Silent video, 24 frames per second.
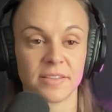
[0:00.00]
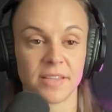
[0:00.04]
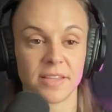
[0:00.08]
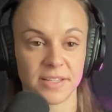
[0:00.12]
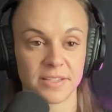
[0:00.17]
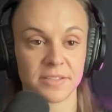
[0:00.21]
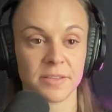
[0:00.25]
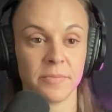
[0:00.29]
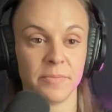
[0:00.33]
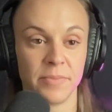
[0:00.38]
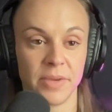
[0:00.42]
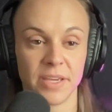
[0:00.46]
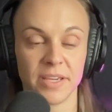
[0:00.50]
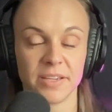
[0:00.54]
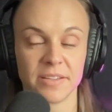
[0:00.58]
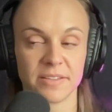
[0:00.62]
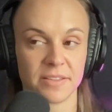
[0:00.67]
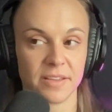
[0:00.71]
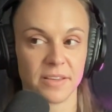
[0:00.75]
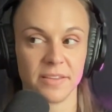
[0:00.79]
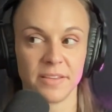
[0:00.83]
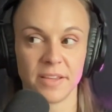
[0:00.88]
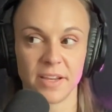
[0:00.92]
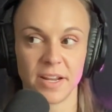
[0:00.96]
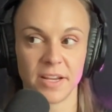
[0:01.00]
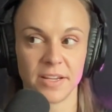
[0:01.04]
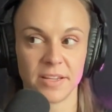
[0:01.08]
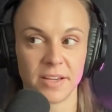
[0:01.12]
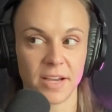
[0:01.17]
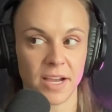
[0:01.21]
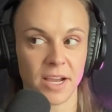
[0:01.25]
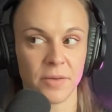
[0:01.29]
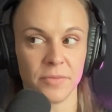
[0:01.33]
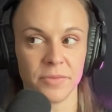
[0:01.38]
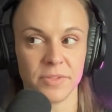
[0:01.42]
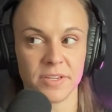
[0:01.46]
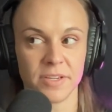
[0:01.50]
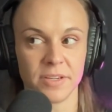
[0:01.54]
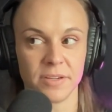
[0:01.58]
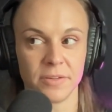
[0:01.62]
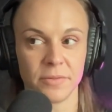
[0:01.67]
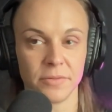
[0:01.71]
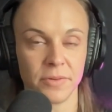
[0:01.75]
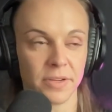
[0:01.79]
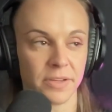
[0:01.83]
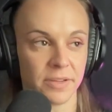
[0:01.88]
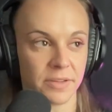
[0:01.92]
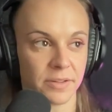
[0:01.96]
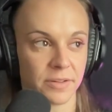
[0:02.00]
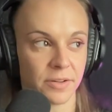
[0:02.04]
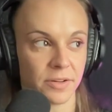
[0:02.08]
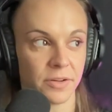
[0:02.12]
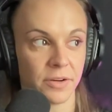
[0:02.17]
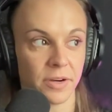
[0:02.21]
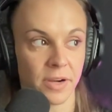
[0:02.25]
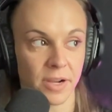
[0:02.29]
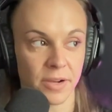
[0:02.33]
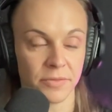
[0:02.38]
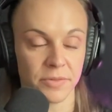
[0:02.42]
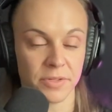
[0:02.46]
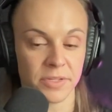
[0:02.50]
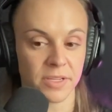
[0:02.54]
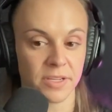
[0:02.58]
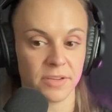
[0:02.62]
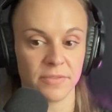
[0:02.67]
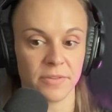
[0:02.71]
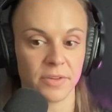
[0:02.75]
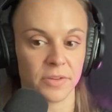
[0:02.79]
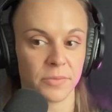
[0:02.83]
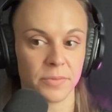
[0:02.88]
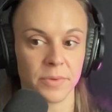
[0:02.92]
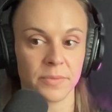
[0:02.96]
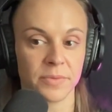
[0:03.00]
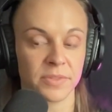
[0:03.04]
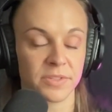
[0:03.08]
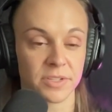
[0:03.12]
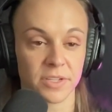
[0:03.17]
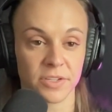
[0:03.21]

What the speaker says: That's the biggest thing that I would take away, or I would give other people.